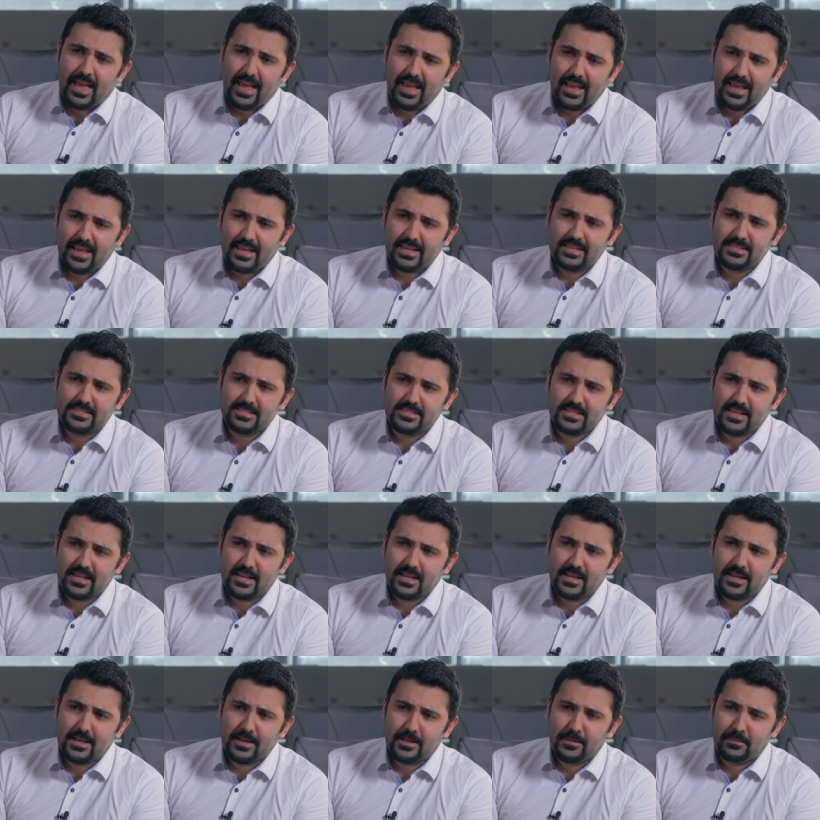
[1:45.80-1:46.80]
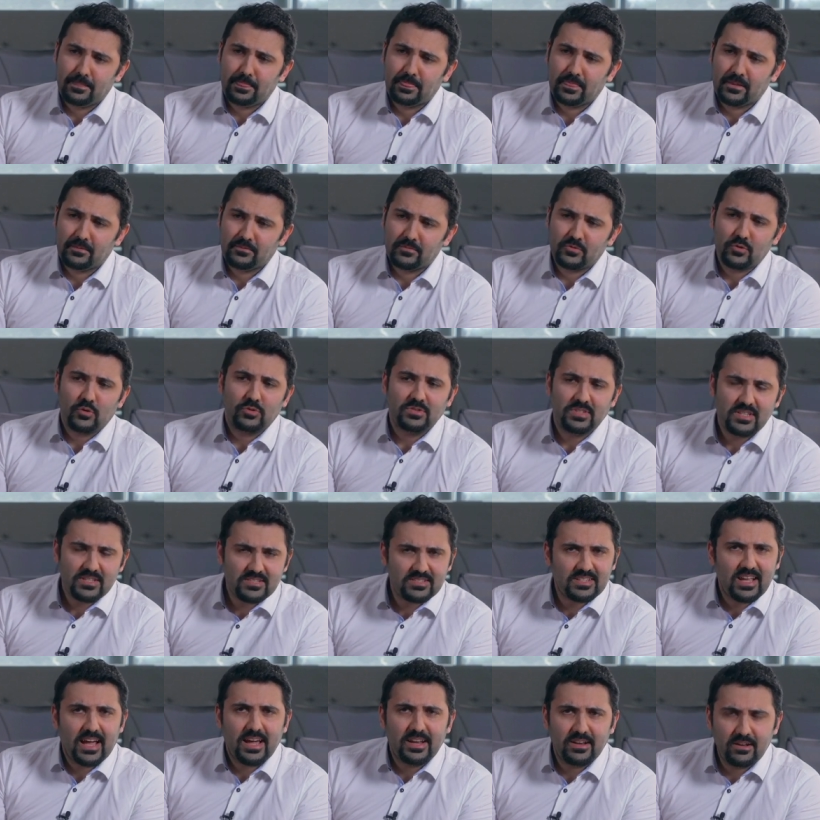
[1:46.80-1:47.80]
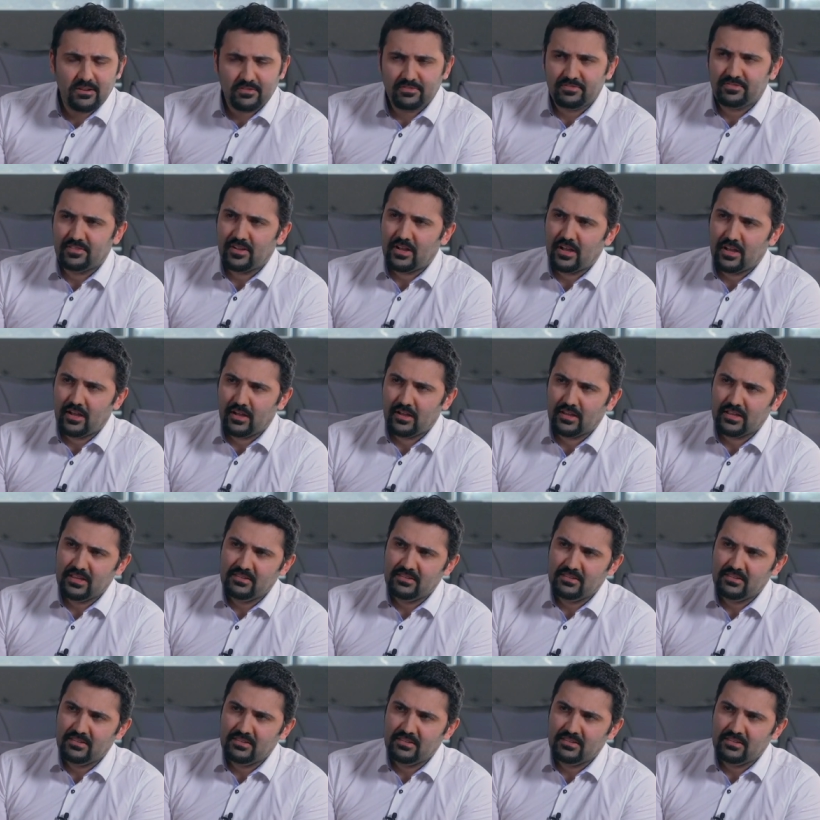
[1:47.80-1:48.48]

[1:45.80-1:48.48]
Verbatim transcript: And um, so these kind of uh,